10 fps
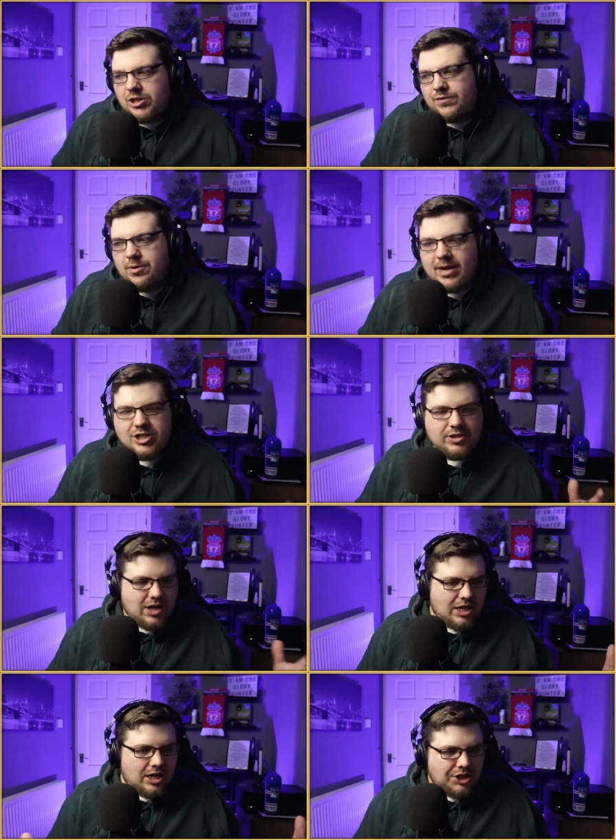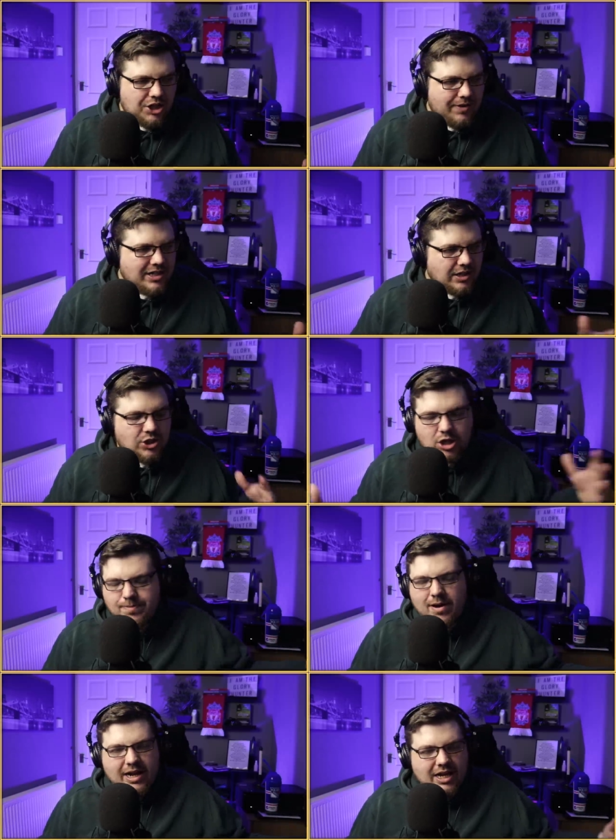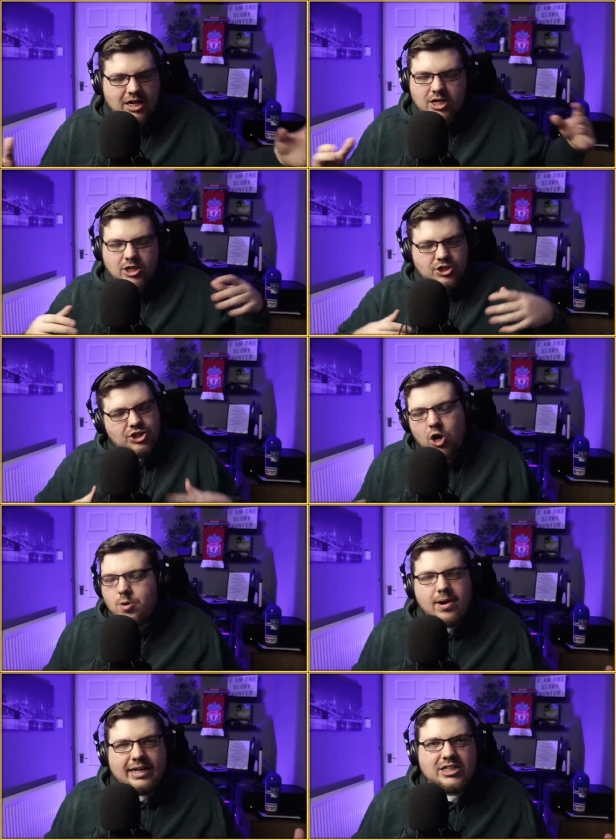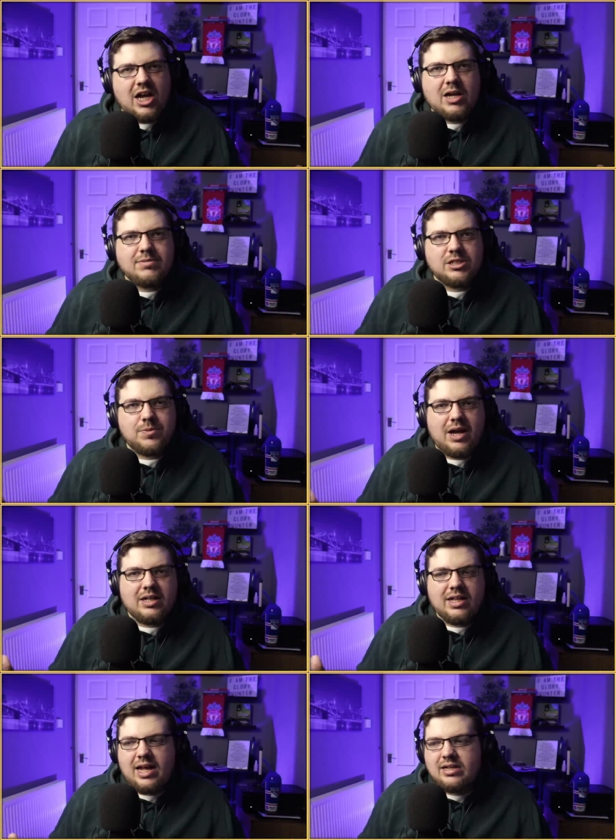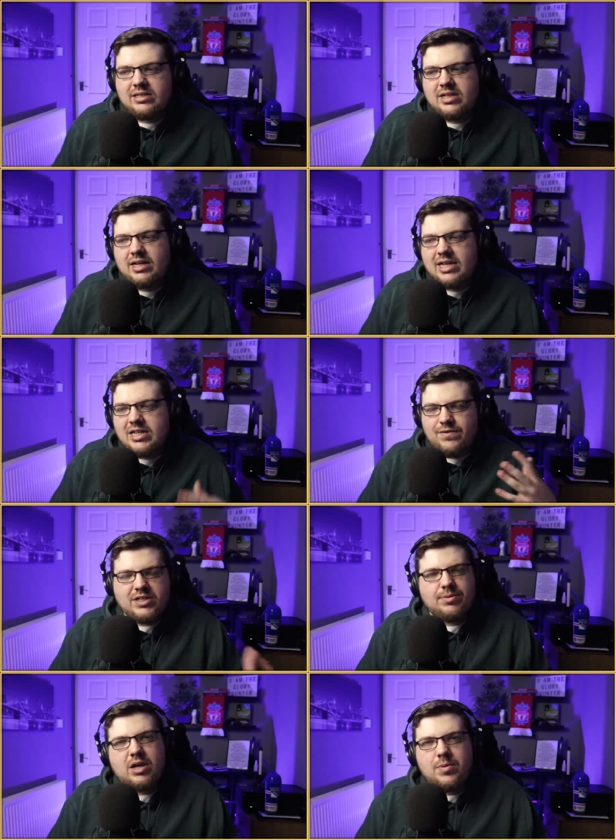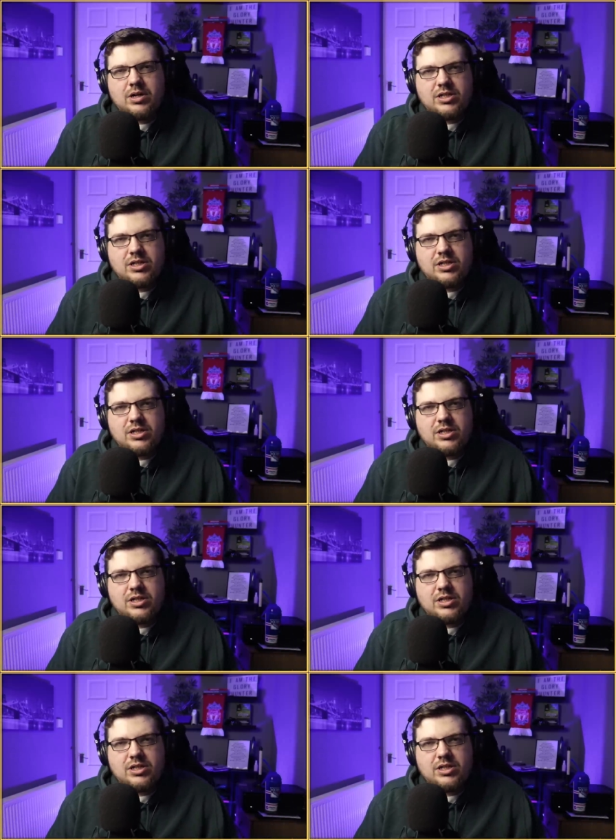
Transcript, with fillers: who do Football Manager are kind of curious. I talk about it so many times as well. And uh, yeah, it's definitely something I